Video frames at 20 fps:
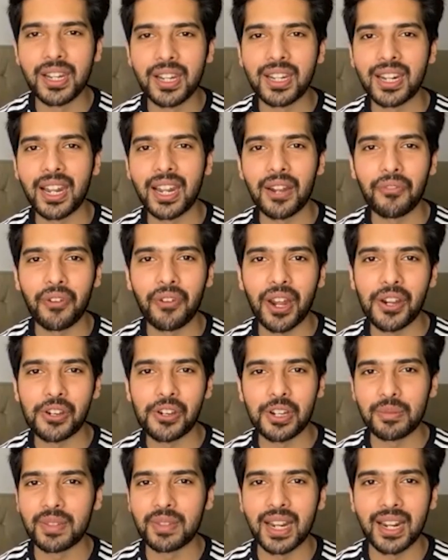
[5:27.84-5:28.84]
internet
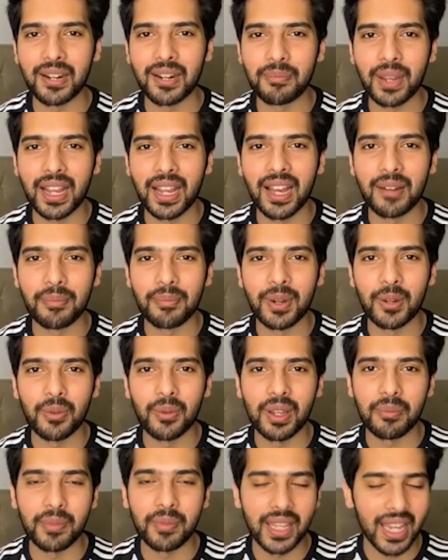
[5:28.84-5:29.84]
friendship right. that had begun
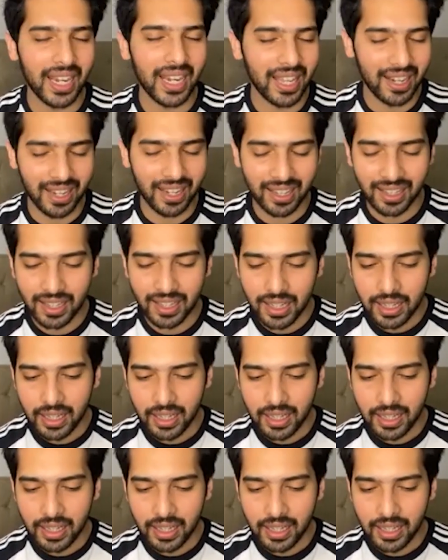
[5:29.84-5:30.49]
between yeah. me and Eric.